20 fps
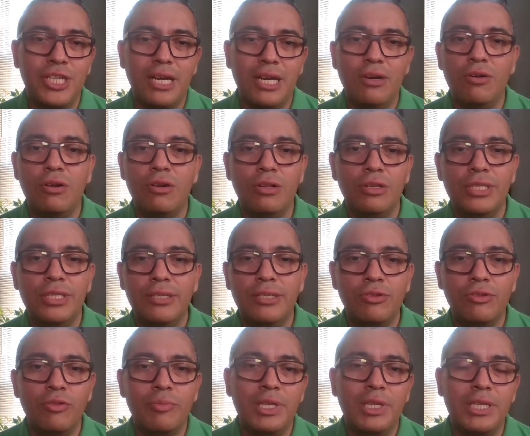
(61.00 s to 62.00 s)
check all the
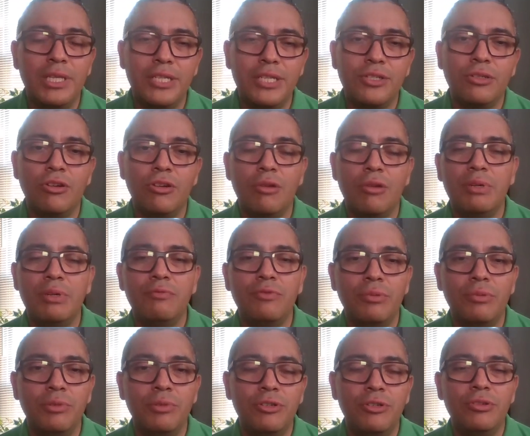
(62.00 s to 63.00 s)
documentation coming
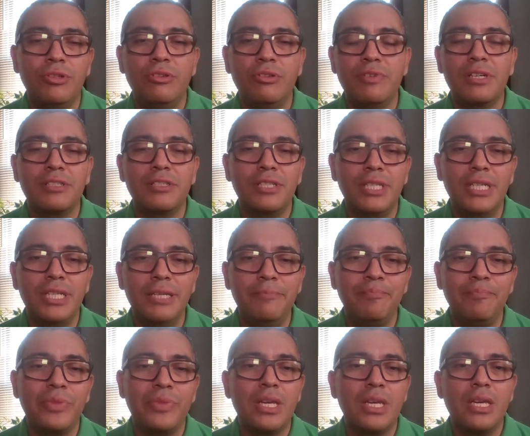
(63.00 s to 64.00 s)
from your university,
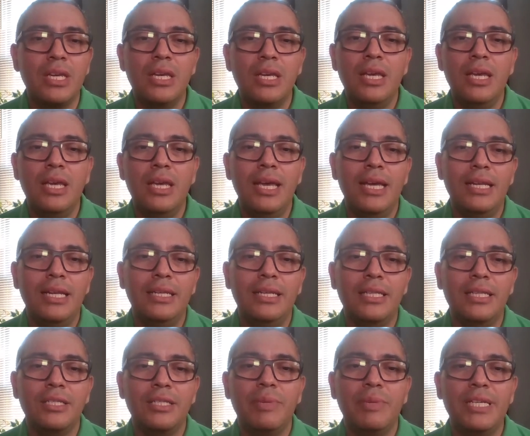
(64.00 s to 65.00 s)
and
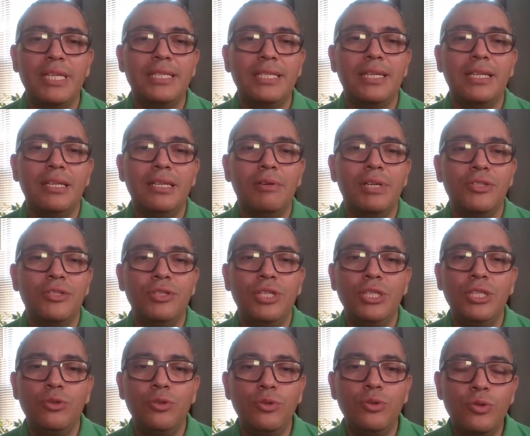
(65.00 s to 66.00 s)
that's basically what you
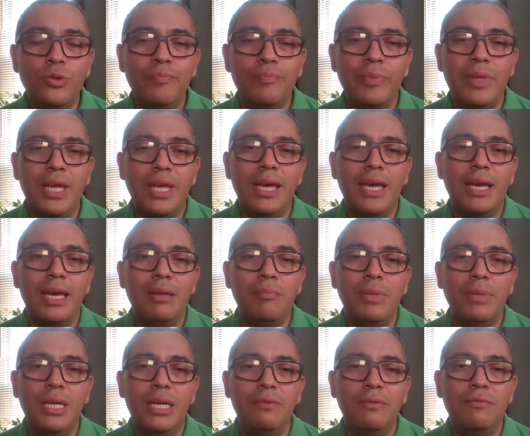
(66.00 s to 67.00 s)
need to do.
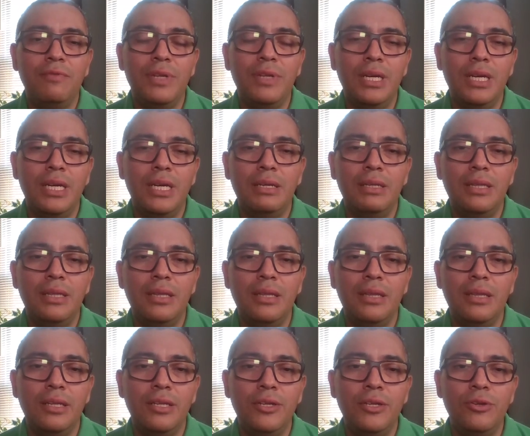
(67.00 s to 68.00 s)
If
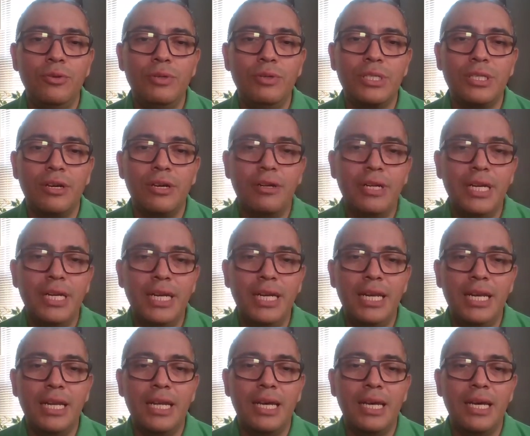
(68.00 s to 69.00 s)
you study
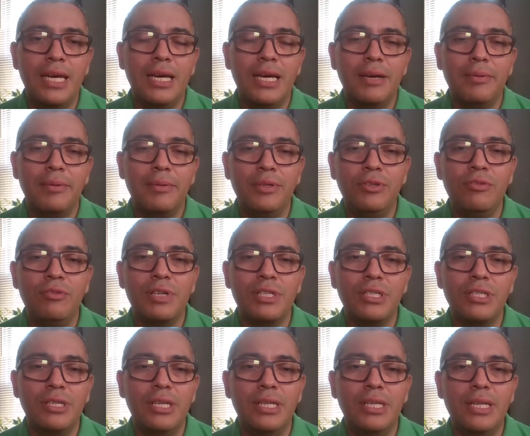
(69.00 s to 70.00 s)
in a
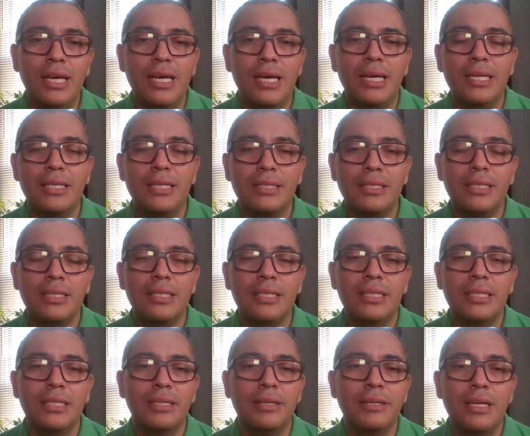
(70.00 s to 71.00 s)
university that
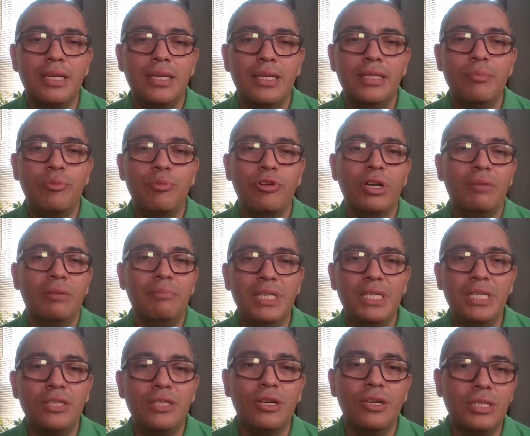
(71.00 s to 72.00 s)
the program
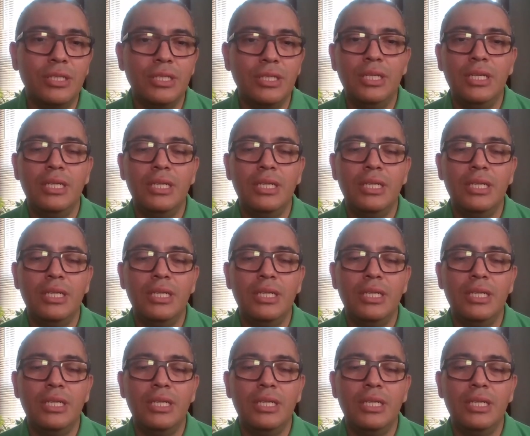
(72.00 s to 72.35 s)
is not